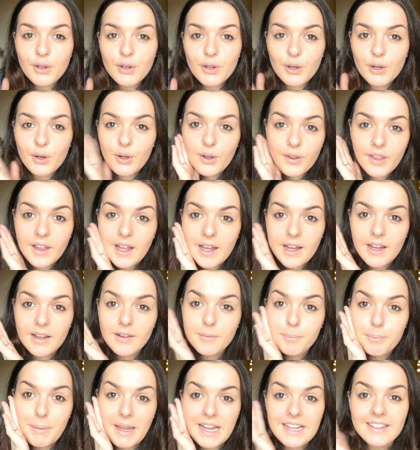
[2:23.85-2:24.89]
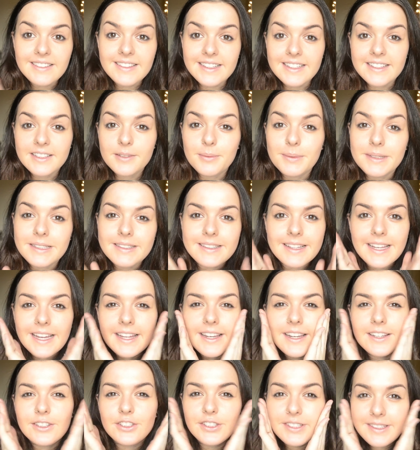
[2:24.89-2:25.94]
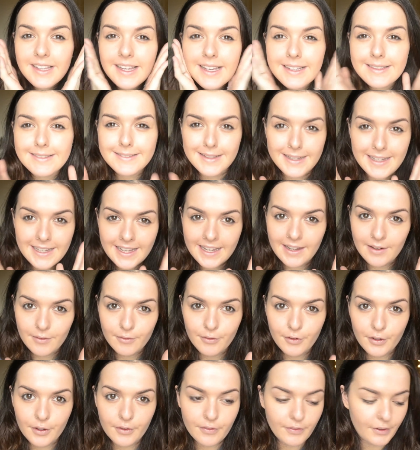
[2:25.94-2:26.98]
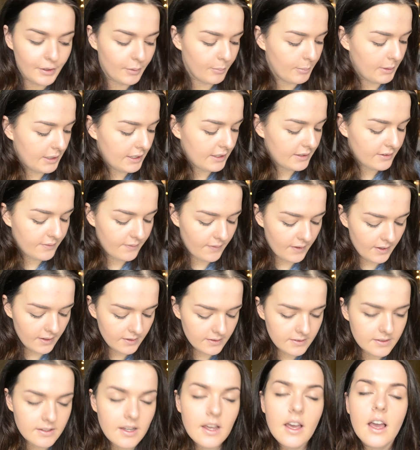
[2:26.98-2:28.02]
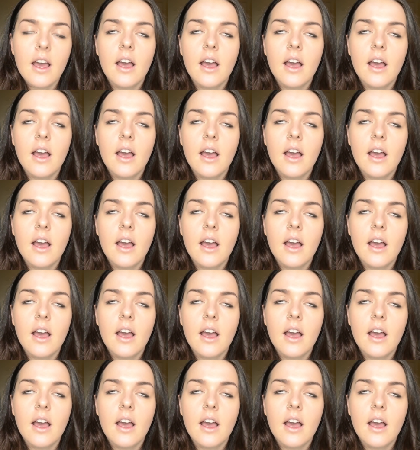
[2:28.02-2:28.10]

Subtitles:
all that base into my skin and just let it sink in for a few minutes first.